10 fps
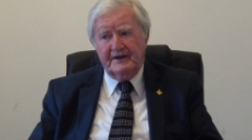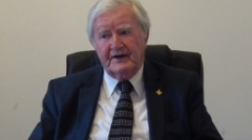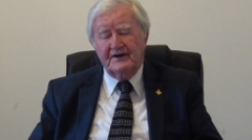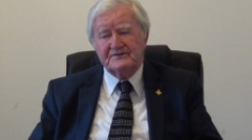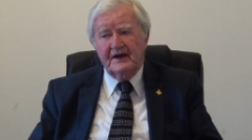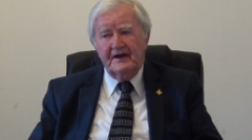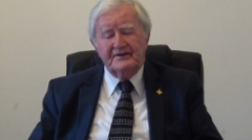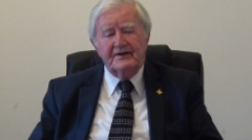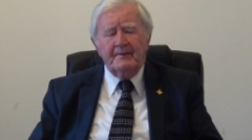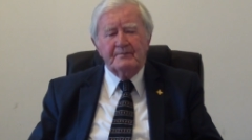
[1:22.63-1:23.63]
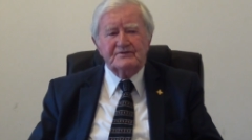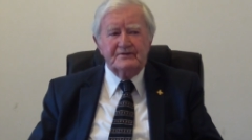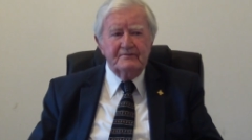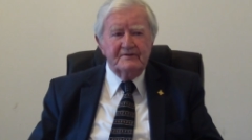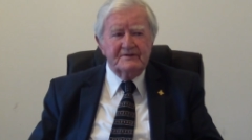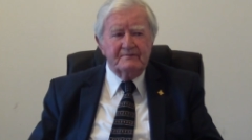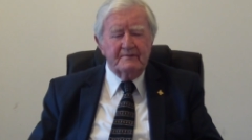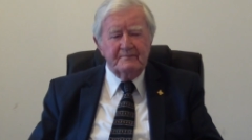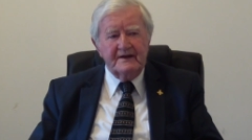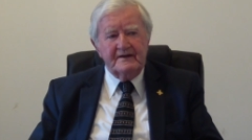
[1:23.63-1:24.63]
because the opportunities
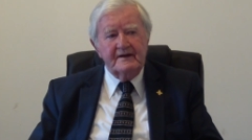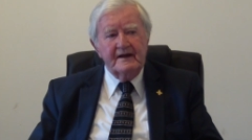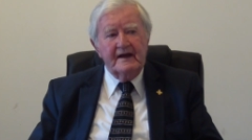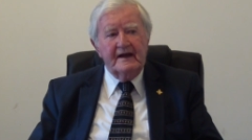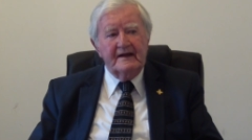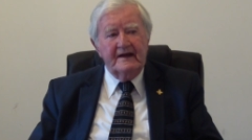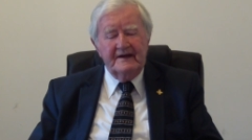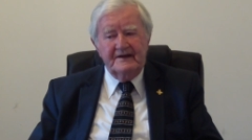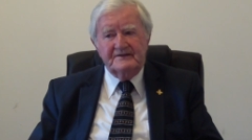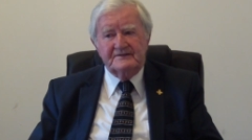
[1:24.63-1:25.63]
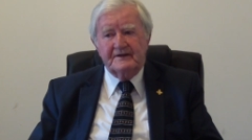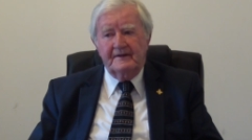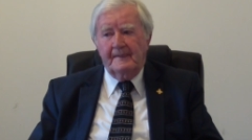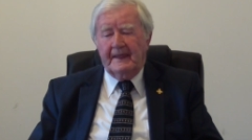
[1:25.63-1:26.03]
for meeting ladies